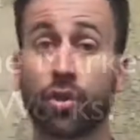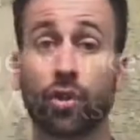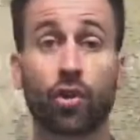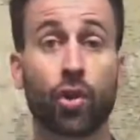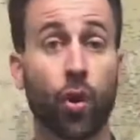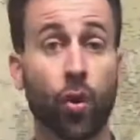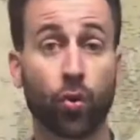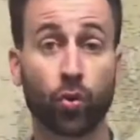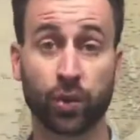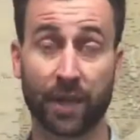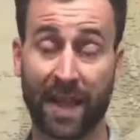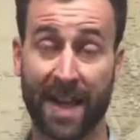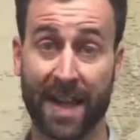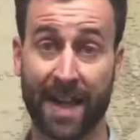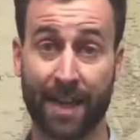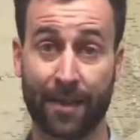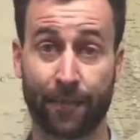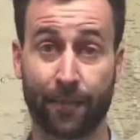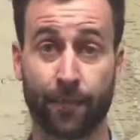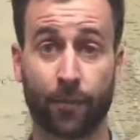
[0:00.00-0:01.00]
Don't
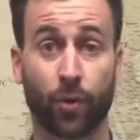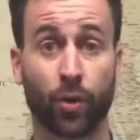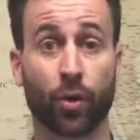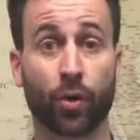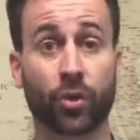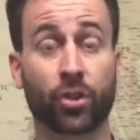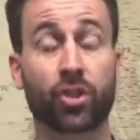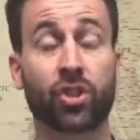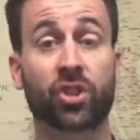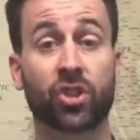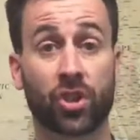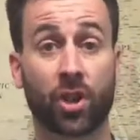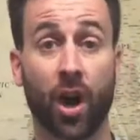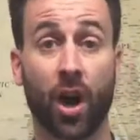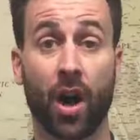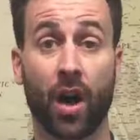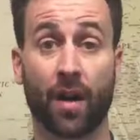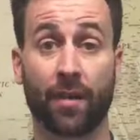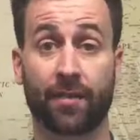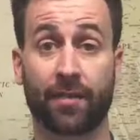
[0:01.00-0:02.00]
laugh or
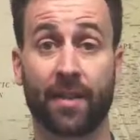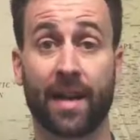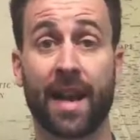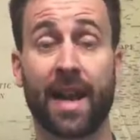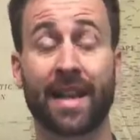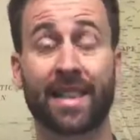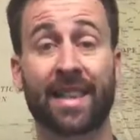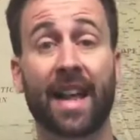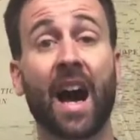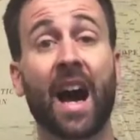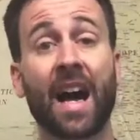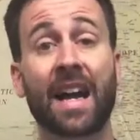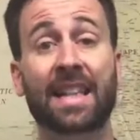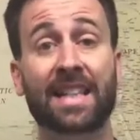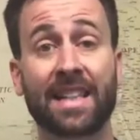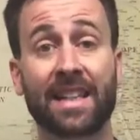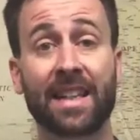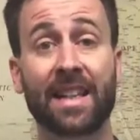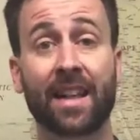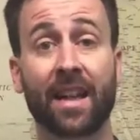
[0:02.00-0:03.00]
scoff at the
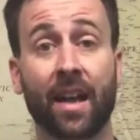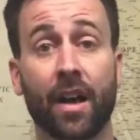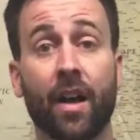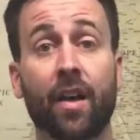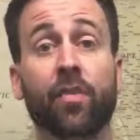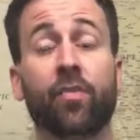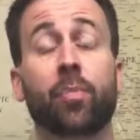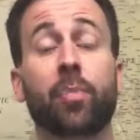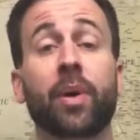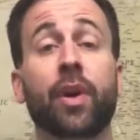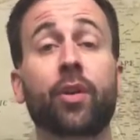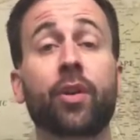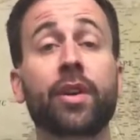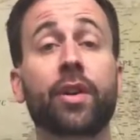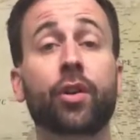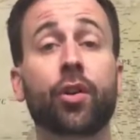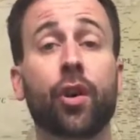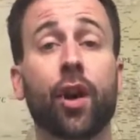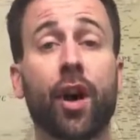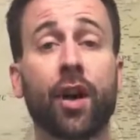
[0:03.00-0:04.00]
idea of
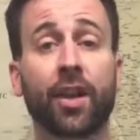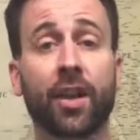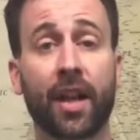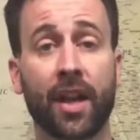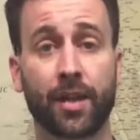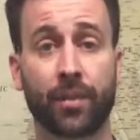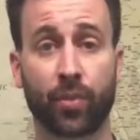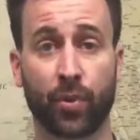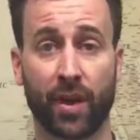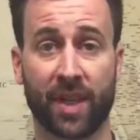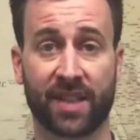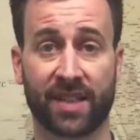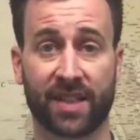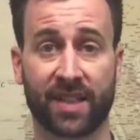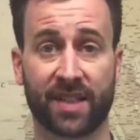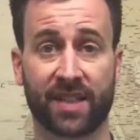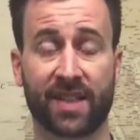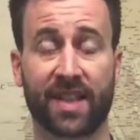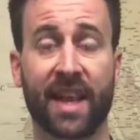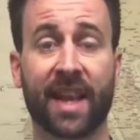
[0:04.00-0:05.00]
building your online
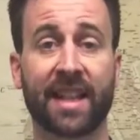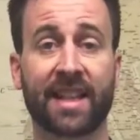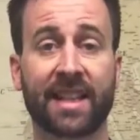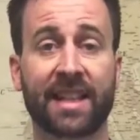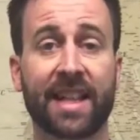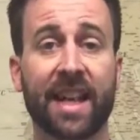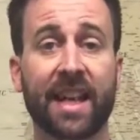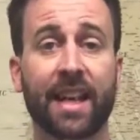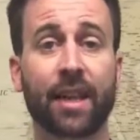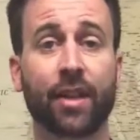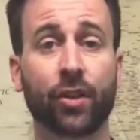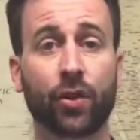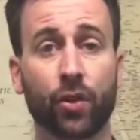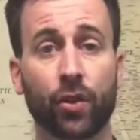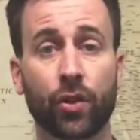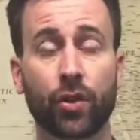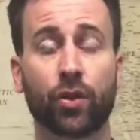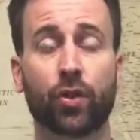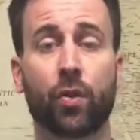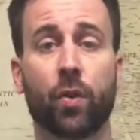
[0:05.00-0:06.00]
presence and getting
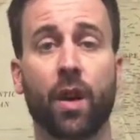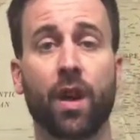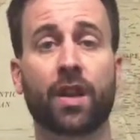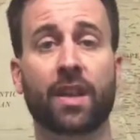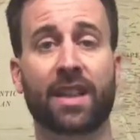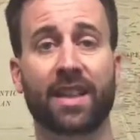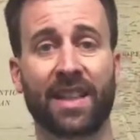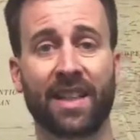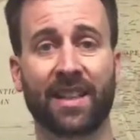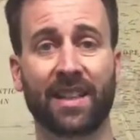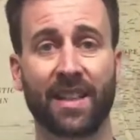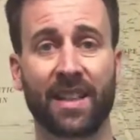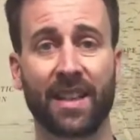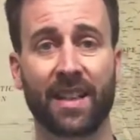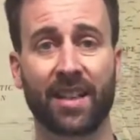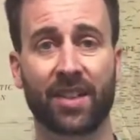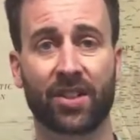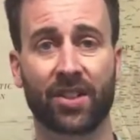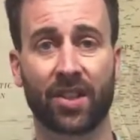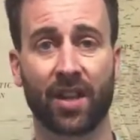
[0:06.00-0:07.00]
good quality
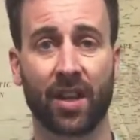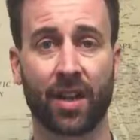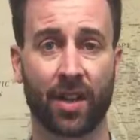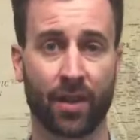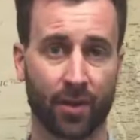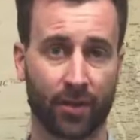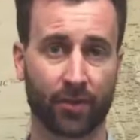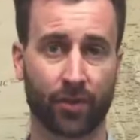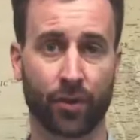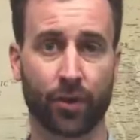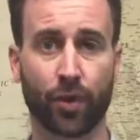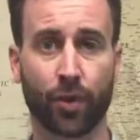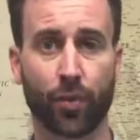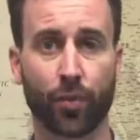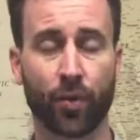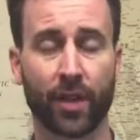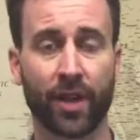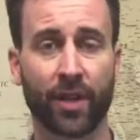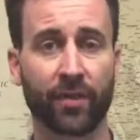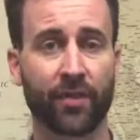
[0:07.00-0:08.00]
leads for your
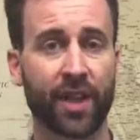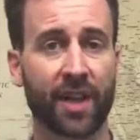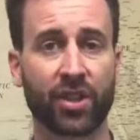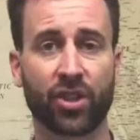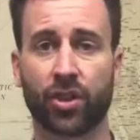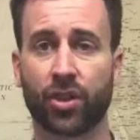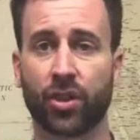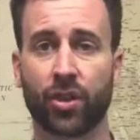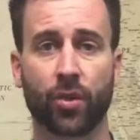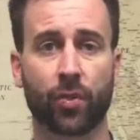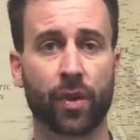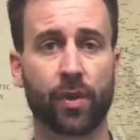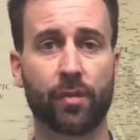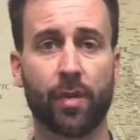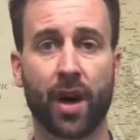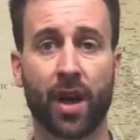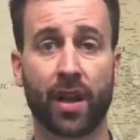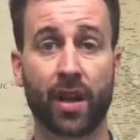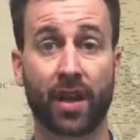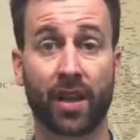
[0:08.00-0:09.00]
renovation or
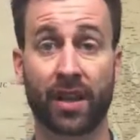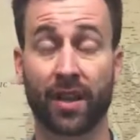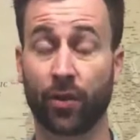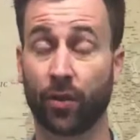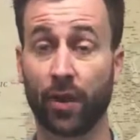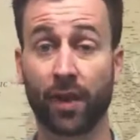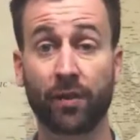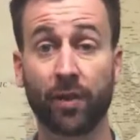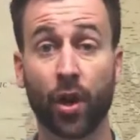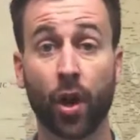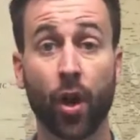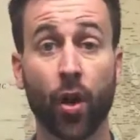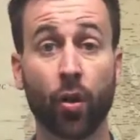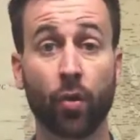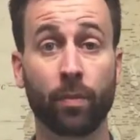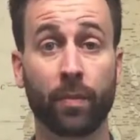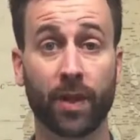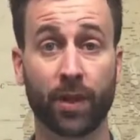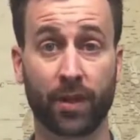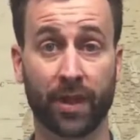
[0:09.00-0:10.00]
remodeling or even
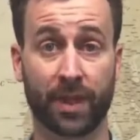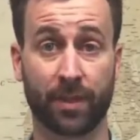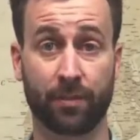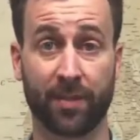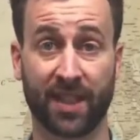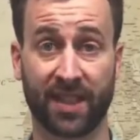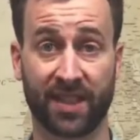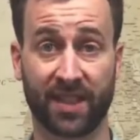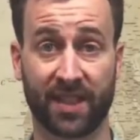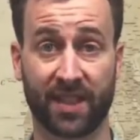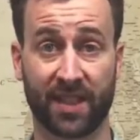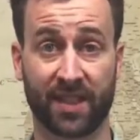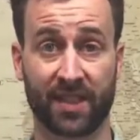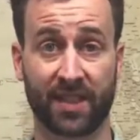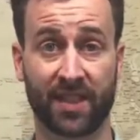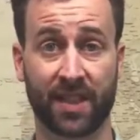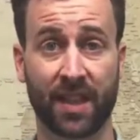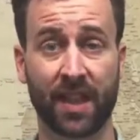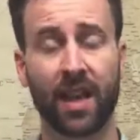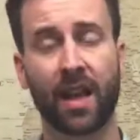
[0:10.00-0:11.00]
home building
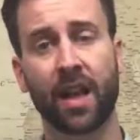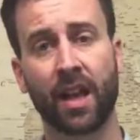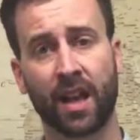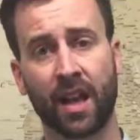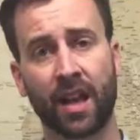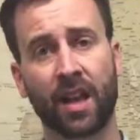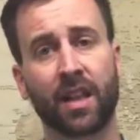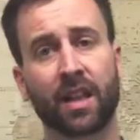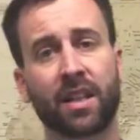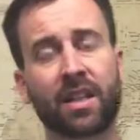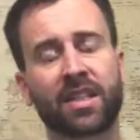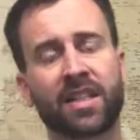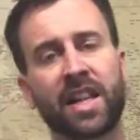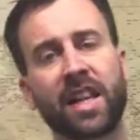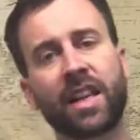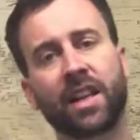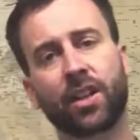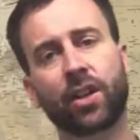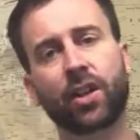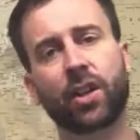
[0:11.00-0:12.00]
business. Let's
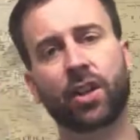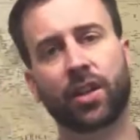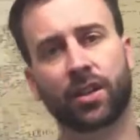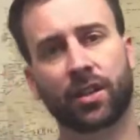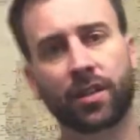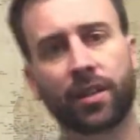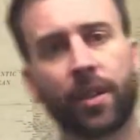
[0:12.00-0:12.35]
take a look.